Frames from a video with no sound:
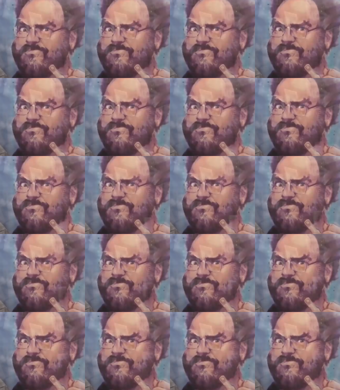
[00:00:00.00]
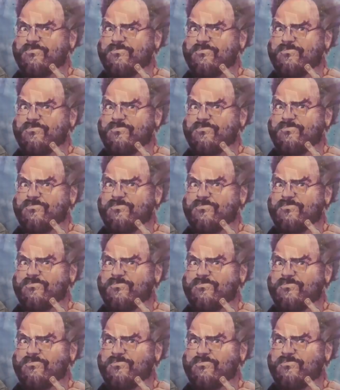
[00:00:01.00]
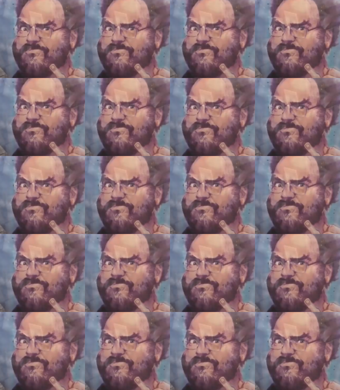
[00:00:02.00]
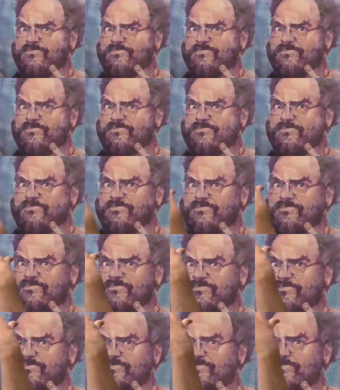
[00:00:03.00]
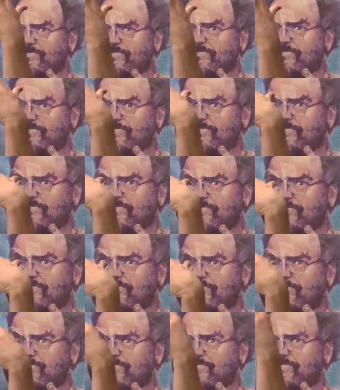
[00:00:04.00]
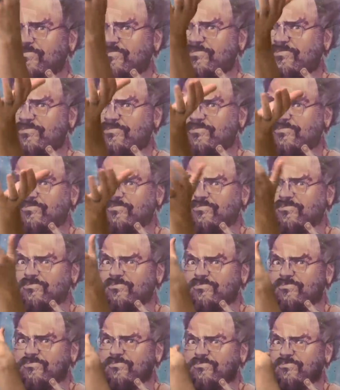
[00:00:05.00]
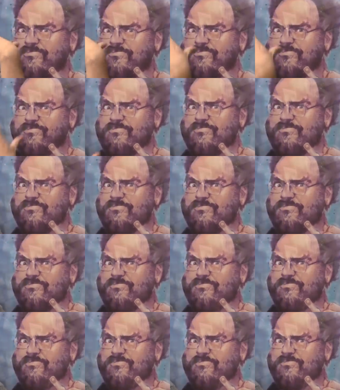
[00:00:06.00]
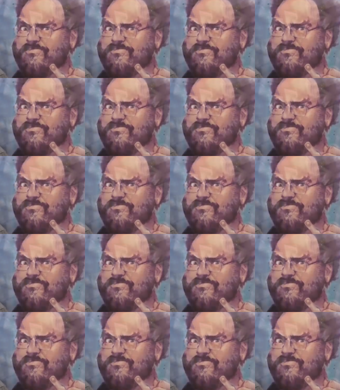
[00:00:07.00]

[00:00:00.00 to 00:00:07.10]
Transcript: (not speaking)